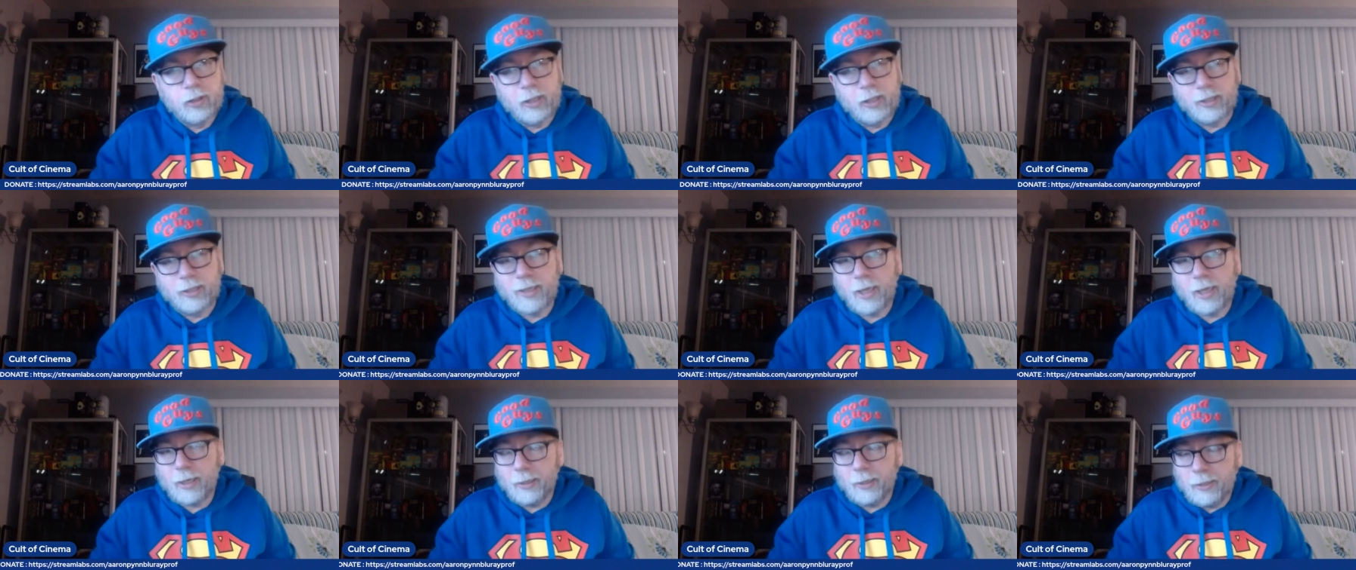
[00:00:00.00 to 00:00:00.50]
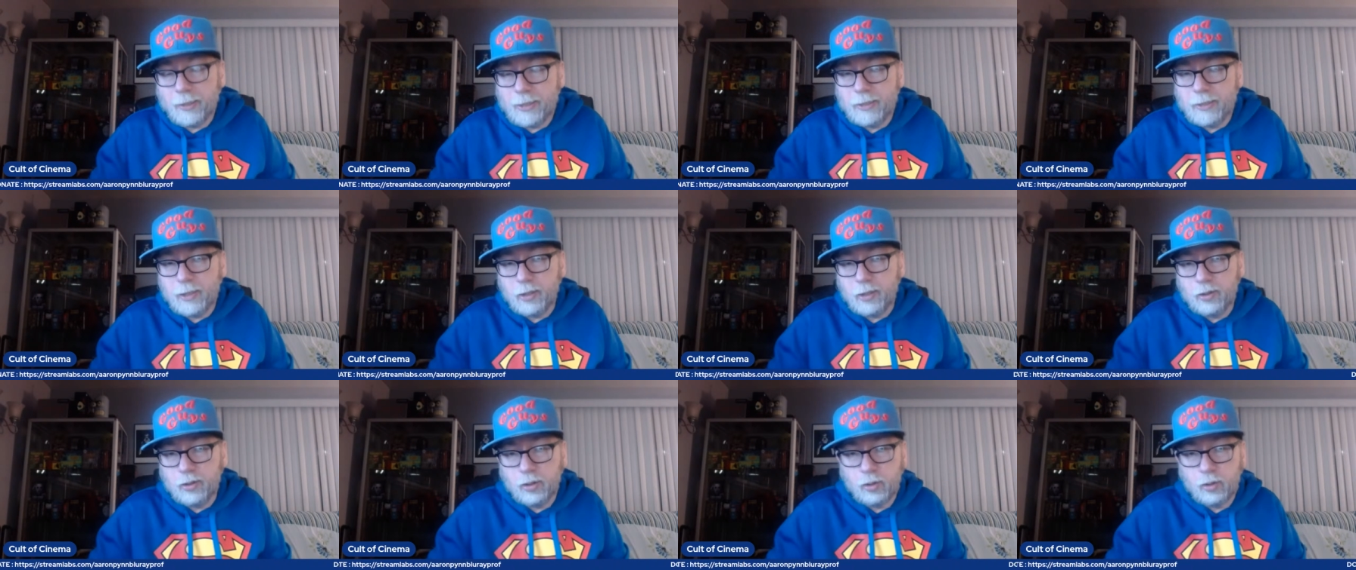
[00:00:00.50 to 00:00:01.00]
It kind of leads
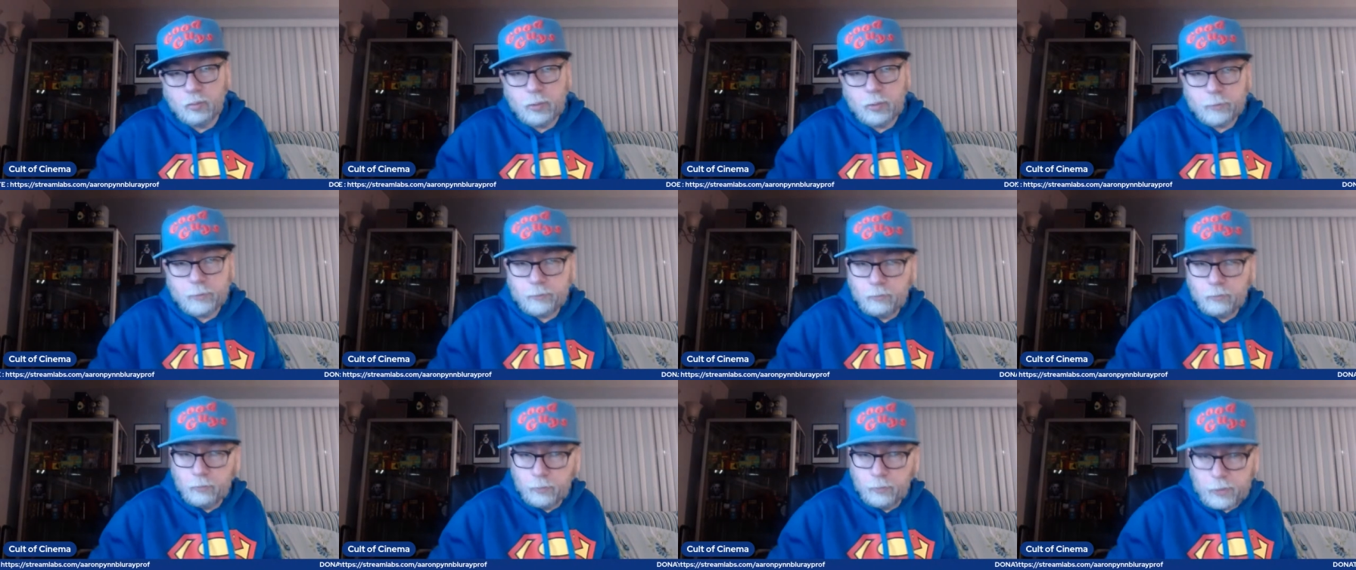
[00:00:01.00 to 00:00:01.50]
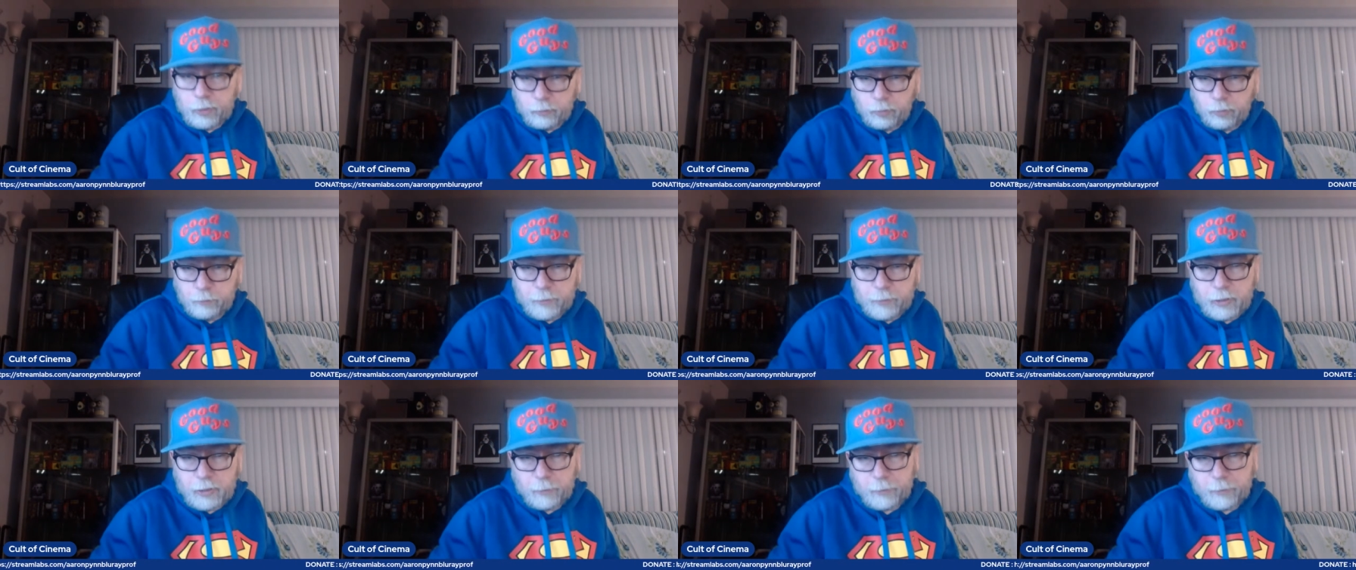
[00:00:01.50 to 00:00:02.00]
into what
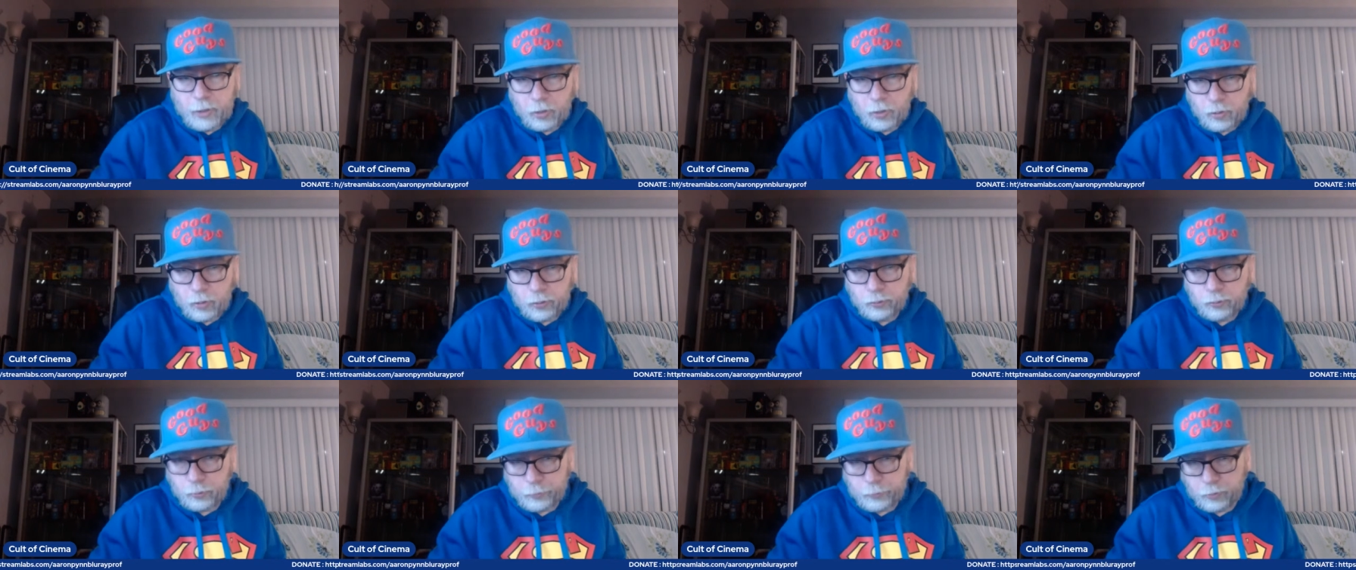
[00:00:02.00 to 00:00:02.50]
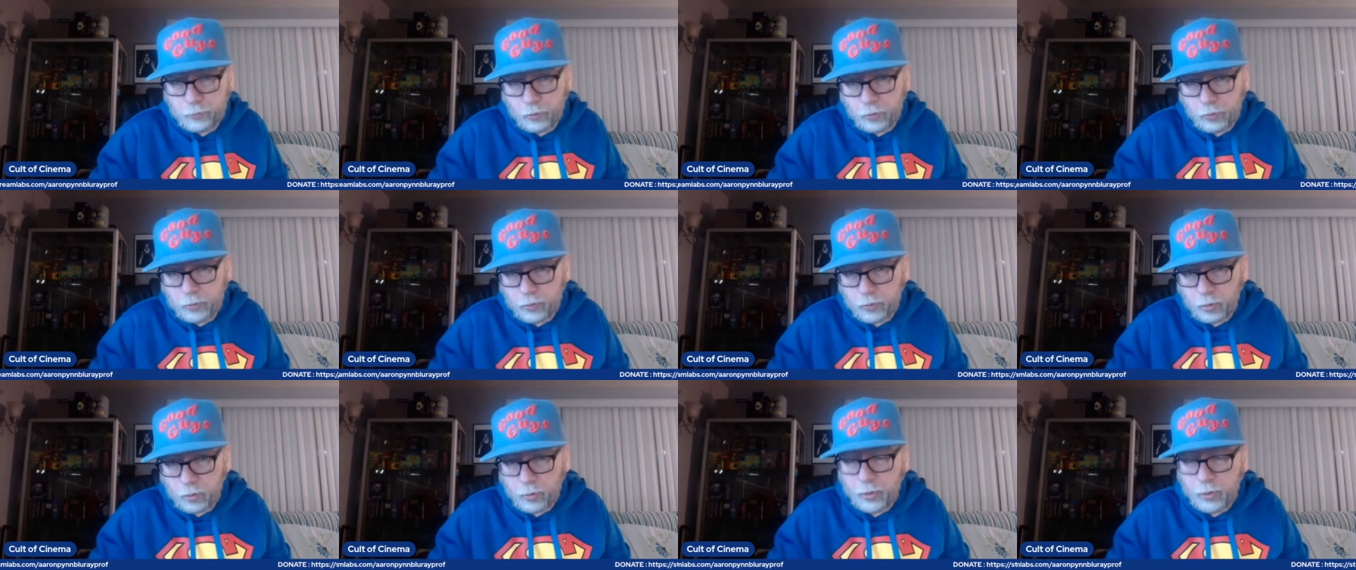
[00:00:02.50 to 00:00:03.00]
would become Heroes
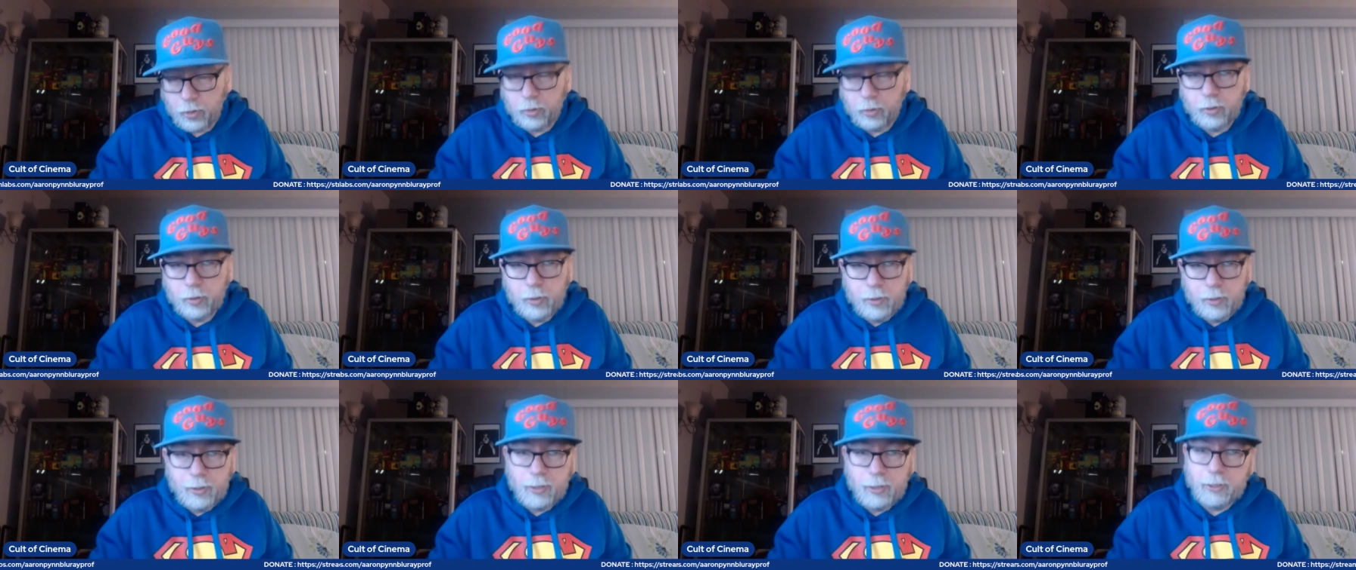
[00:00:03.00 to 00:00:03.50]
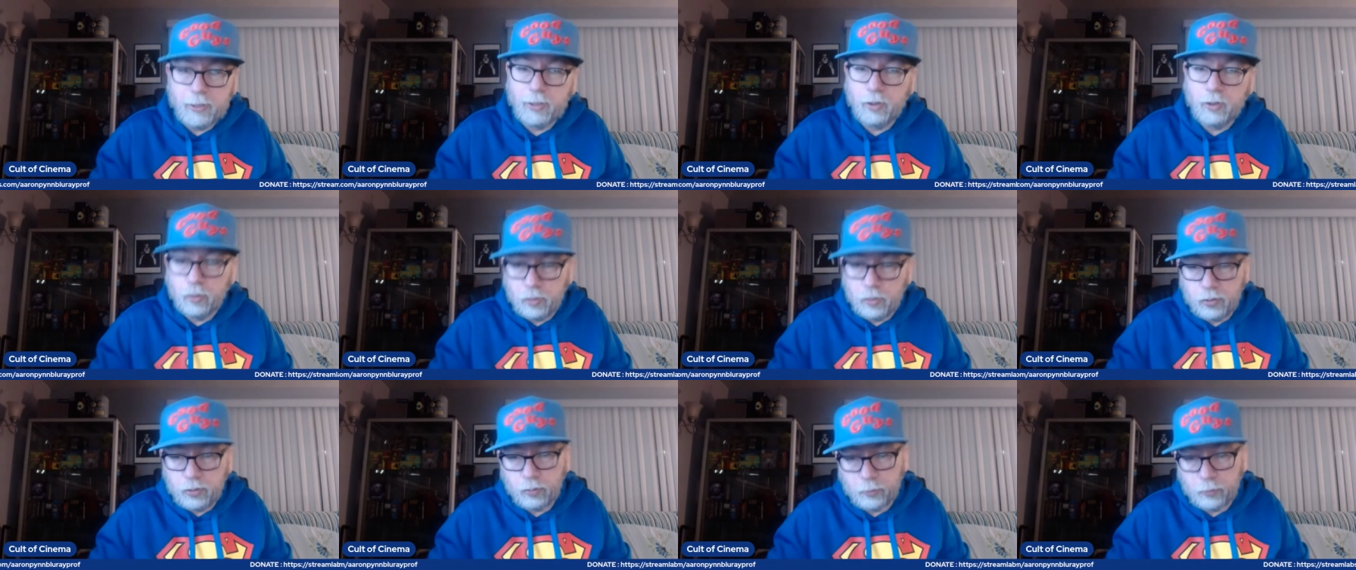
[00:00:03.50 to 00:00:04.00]
Reborn, and then
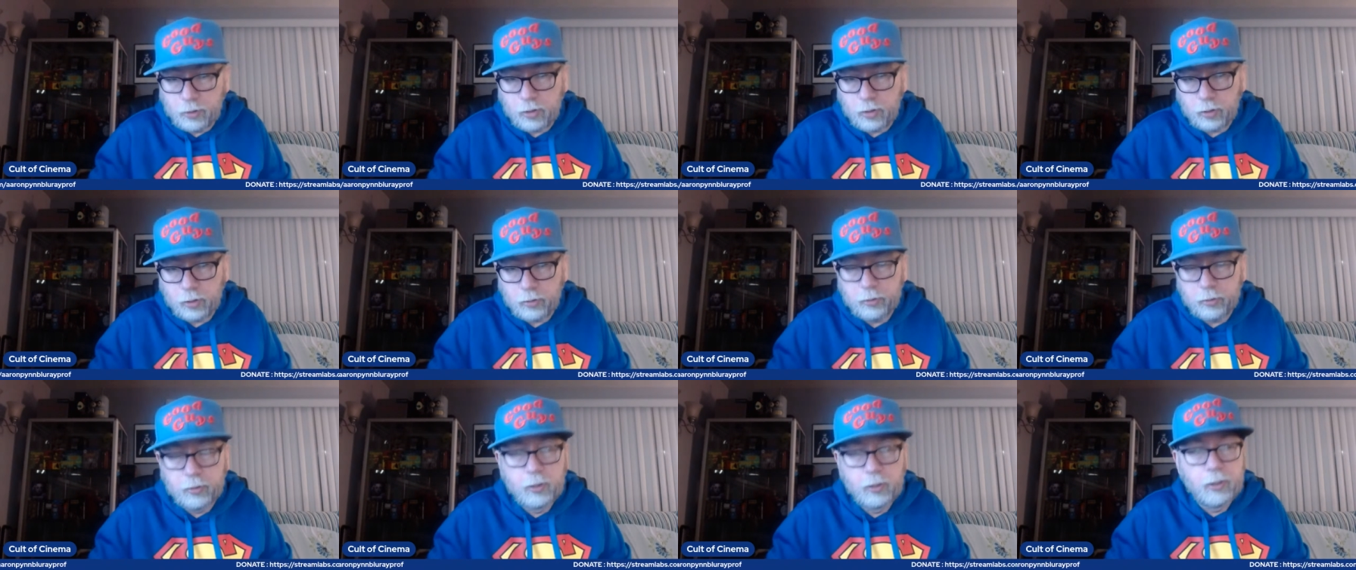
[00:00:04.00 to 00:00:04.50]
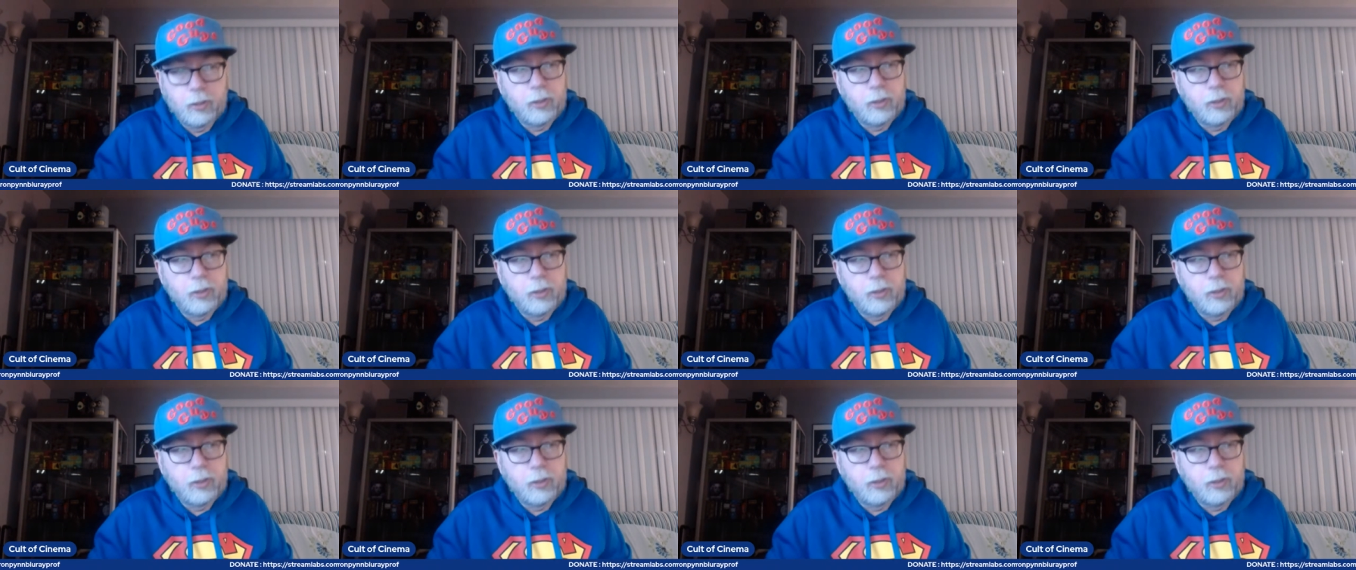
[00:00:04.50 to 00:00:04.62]
Heroes Return.